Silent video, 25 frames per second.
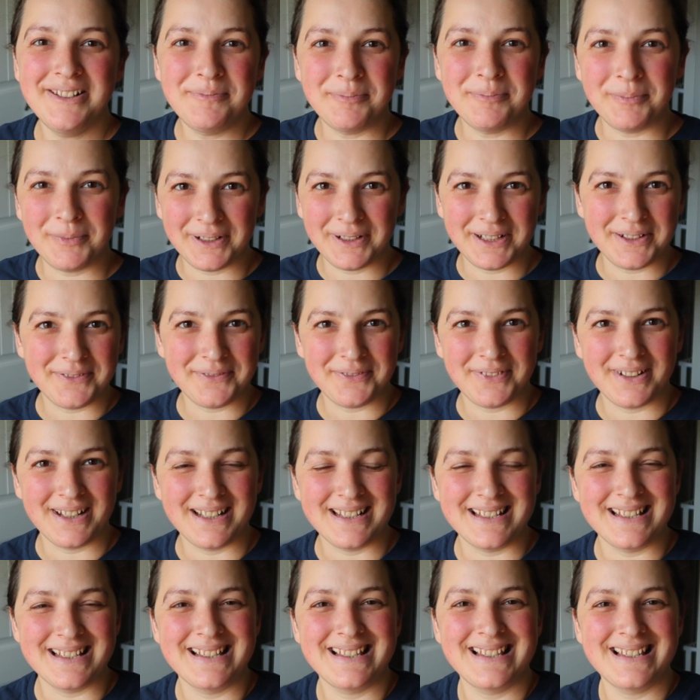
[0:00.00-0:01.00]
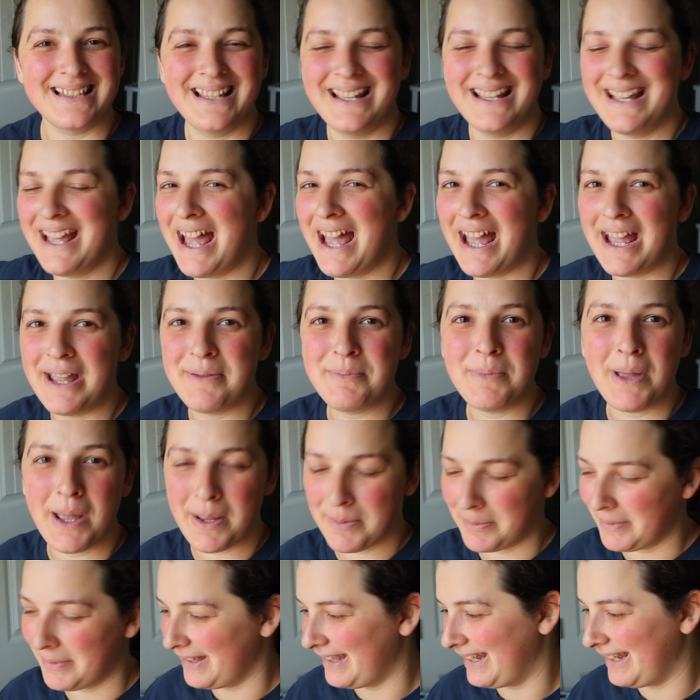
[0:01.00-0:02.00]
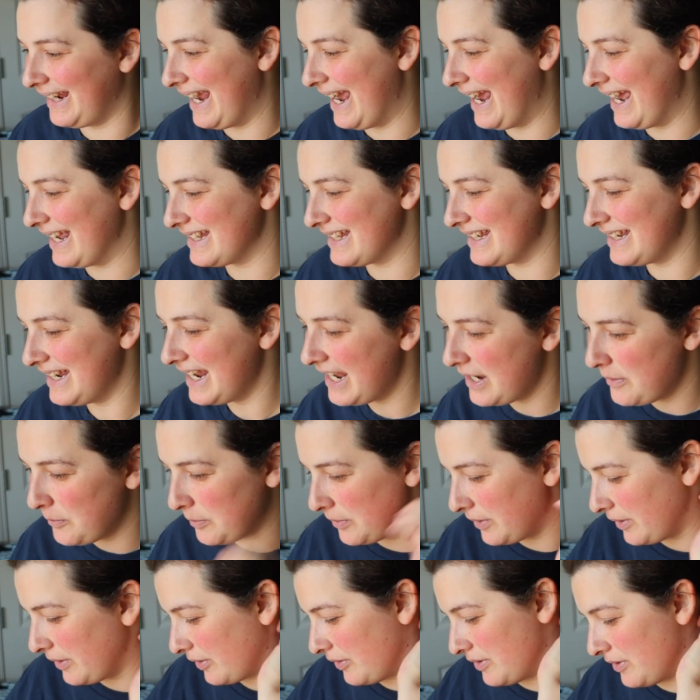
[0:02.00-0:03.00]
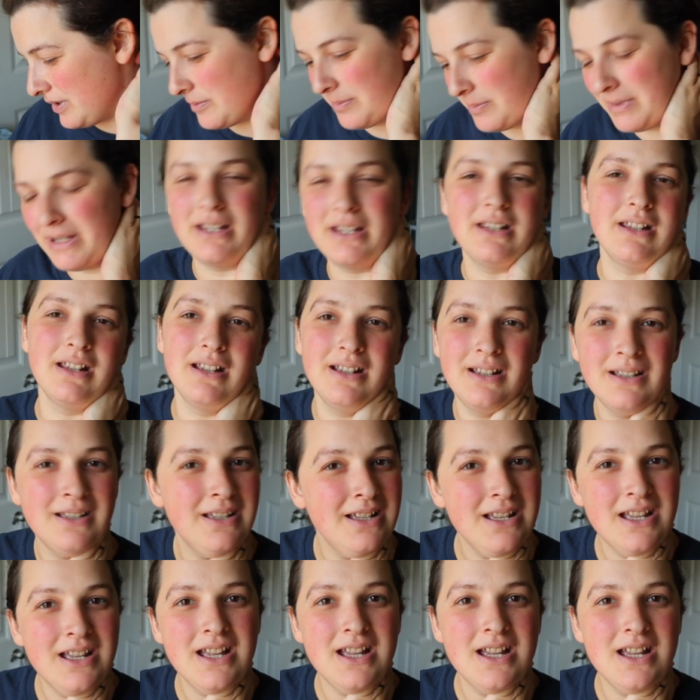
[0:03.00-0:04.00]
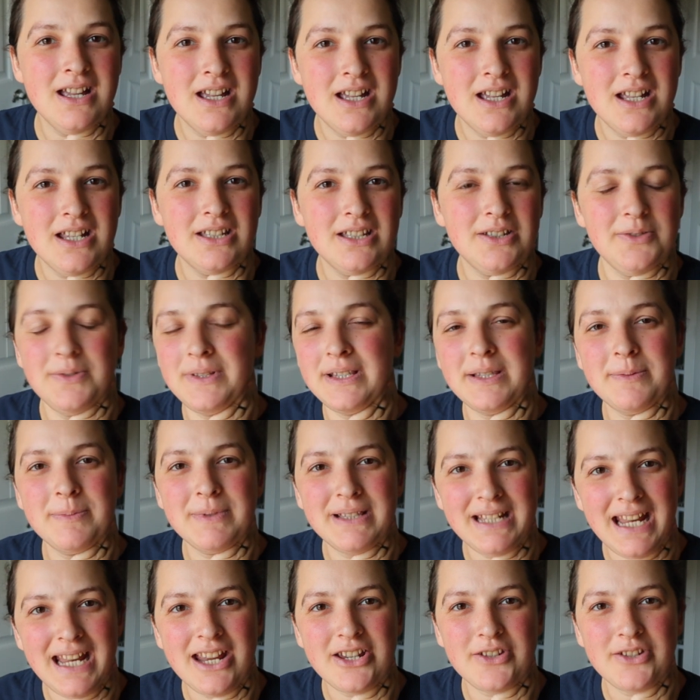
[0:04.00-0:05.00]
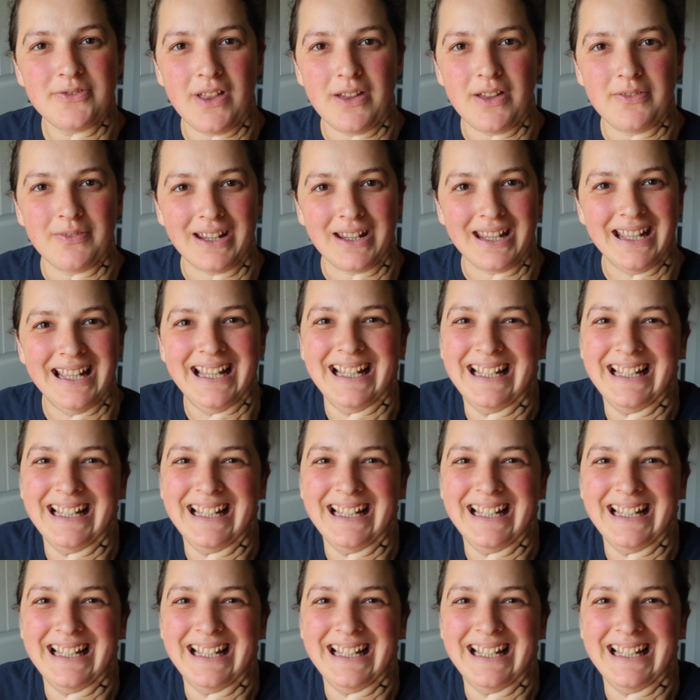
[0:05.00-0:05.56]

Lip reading: Morning friends, I'm Emily and today we're going to be doing some stash fluffing.